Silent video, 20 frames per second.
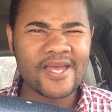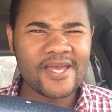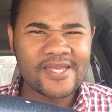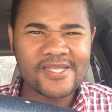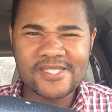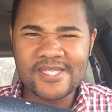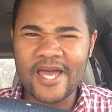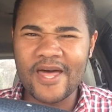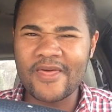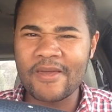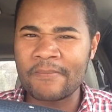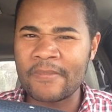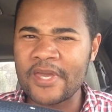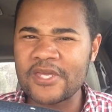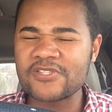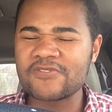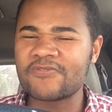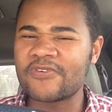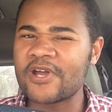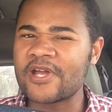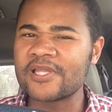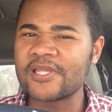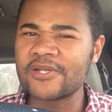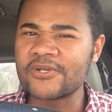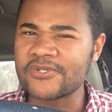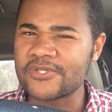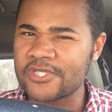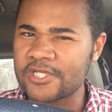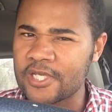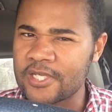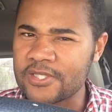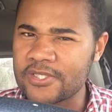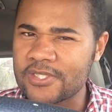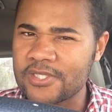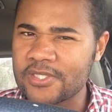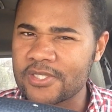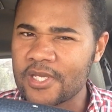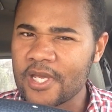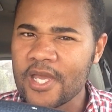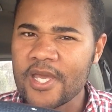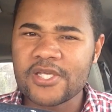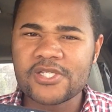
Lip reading: See how that makes very little sense?